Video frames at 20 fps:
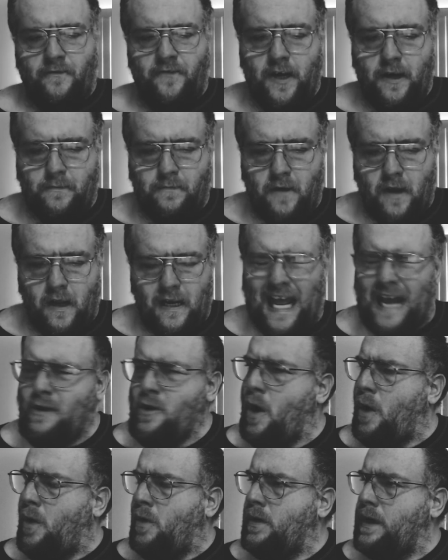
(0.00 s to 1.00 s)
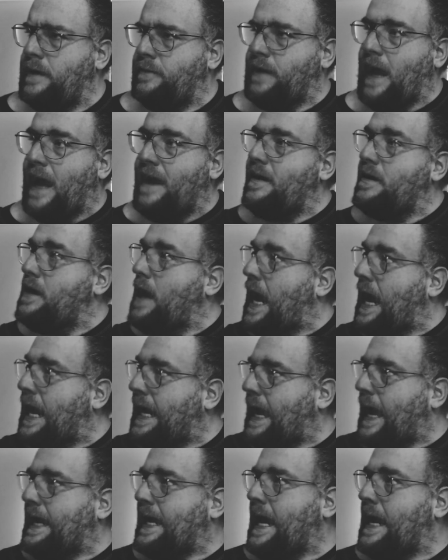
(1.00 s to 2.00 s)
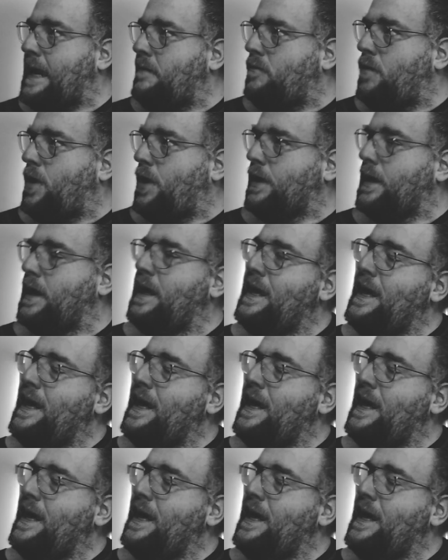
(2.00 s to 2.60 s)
Very no, I, I, I got it wrong.